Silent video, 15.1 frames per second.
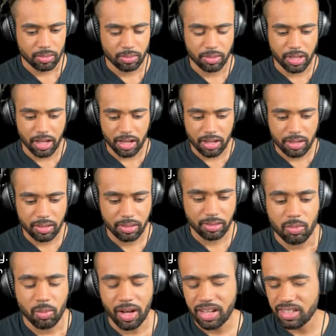Okay.
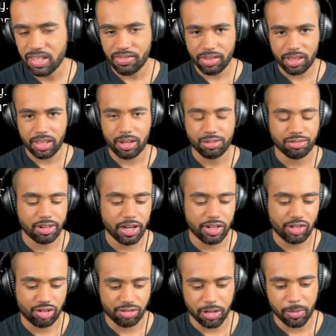Why is everything
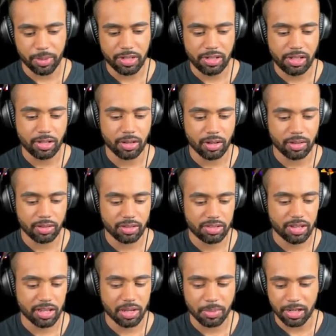retro and neon? It's
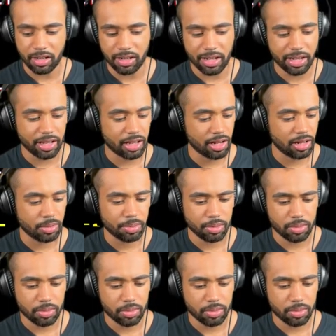like I'm in a nightclub.